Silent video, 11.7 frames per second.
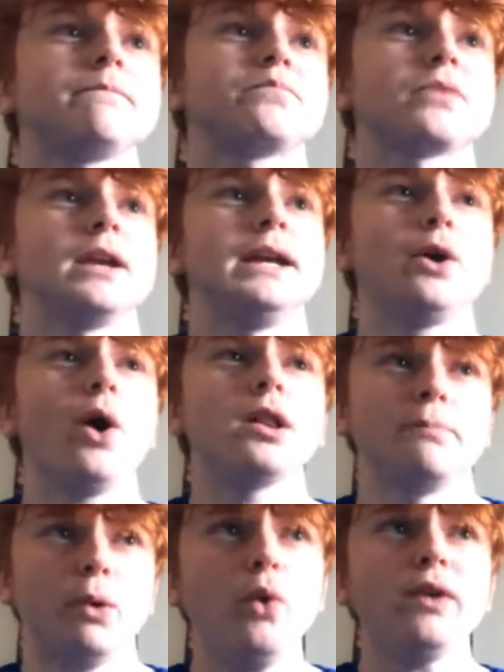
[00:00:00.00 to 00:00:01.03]
He got the
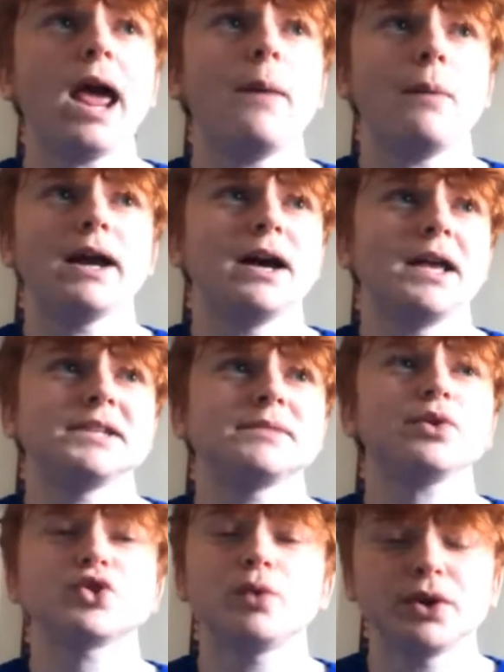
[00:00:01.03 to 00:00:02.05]
ball there in my eyes. I'm not
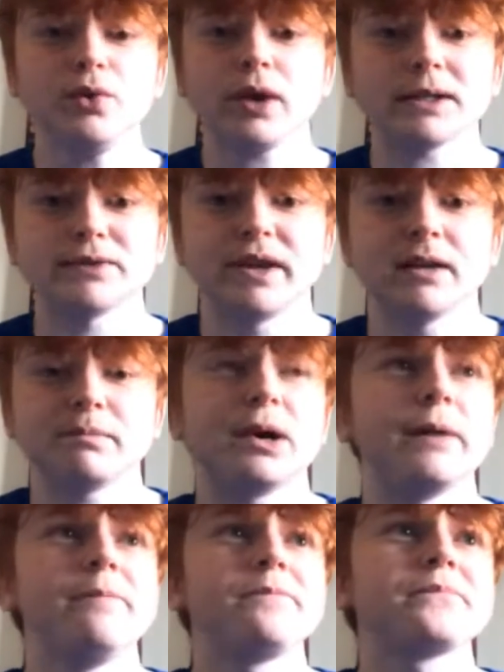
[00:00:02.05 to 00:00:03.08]
sure what you guys think, but
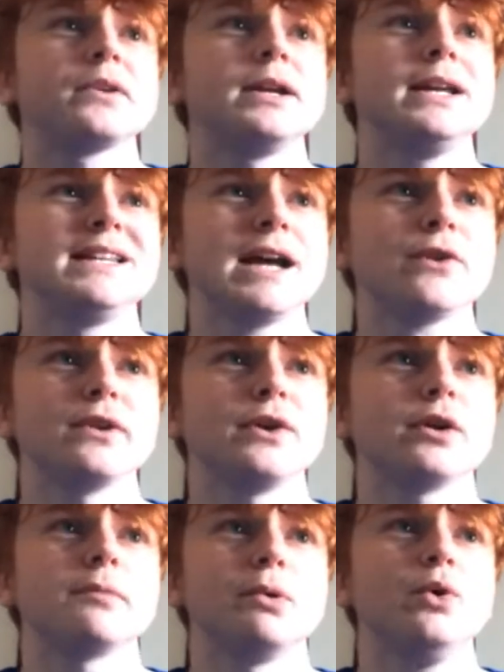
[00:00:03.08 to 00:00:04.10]
he definitely got
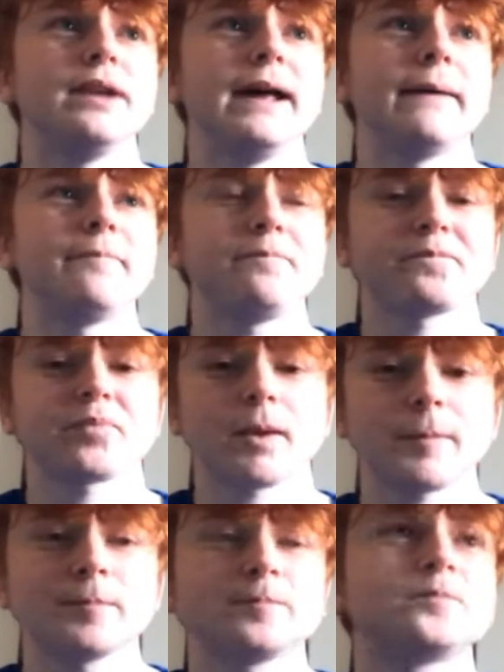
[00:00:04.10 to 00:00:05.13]
the ball there.
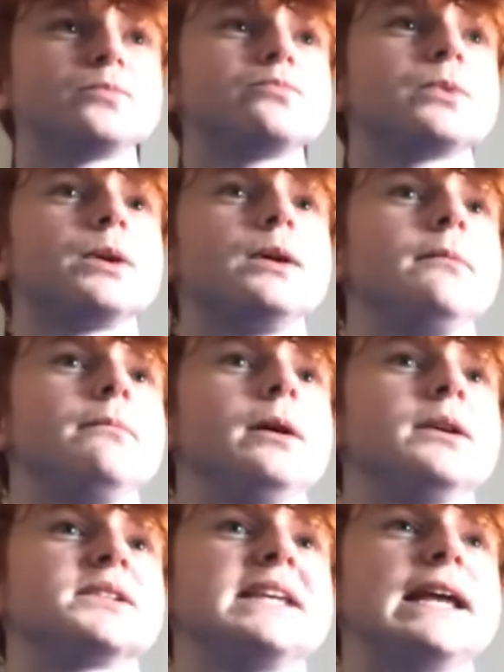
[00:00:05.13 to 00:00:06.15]
But
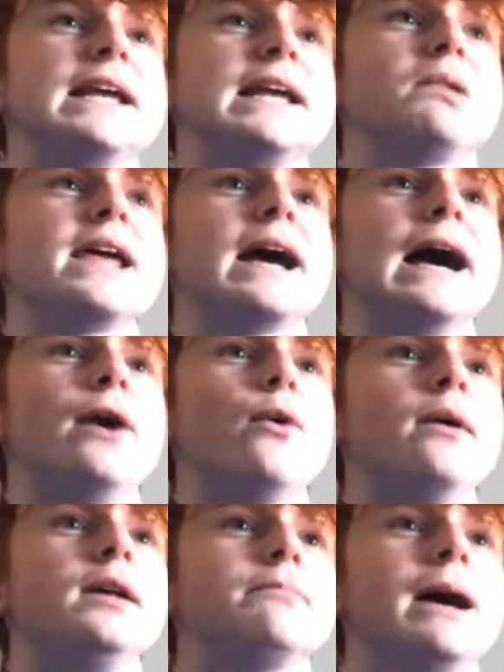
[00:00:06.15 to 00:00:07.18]
City will play out.
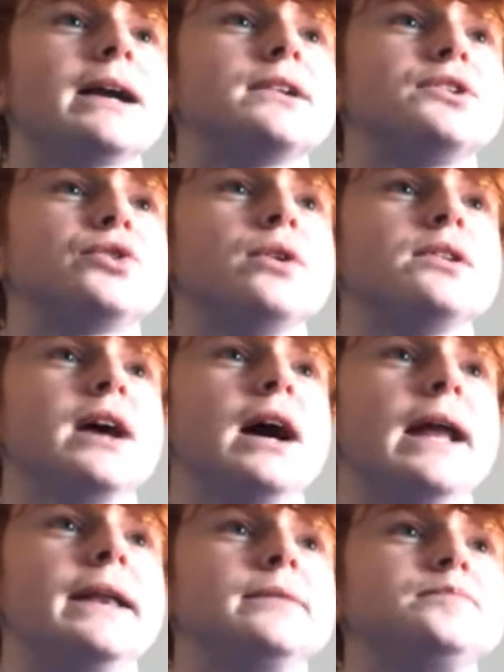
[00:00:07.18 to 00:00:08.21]
Back into Gundogan.